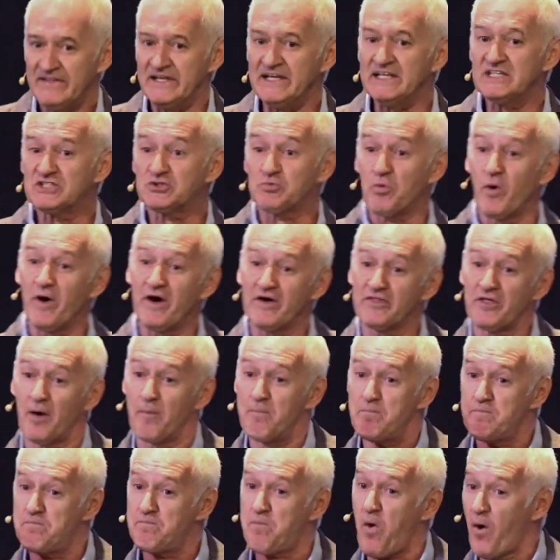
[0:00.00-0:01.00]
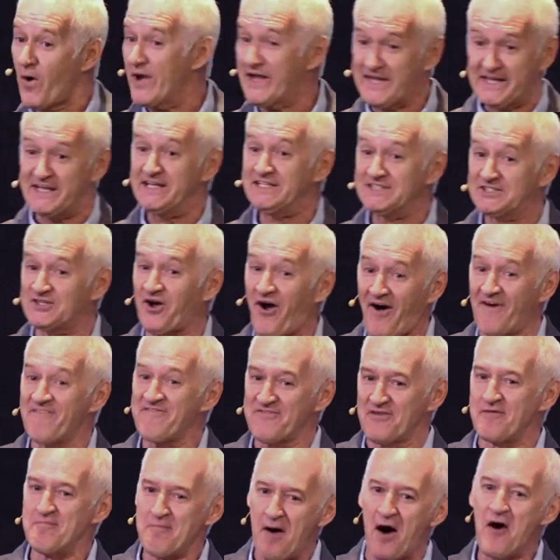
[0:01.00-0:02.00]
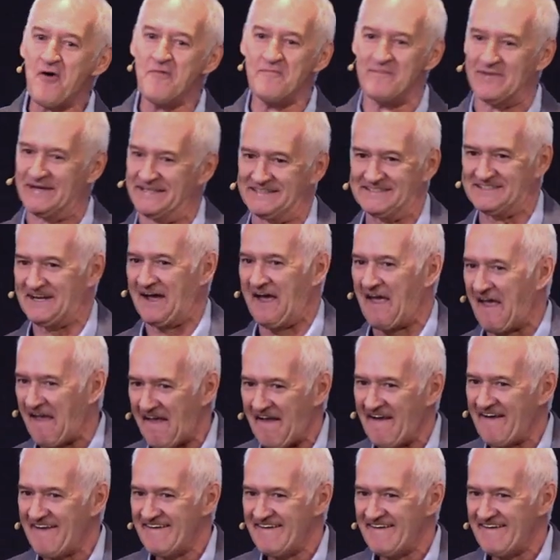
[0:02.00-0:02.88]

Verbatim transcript: These were the boikies of the moment. Eh?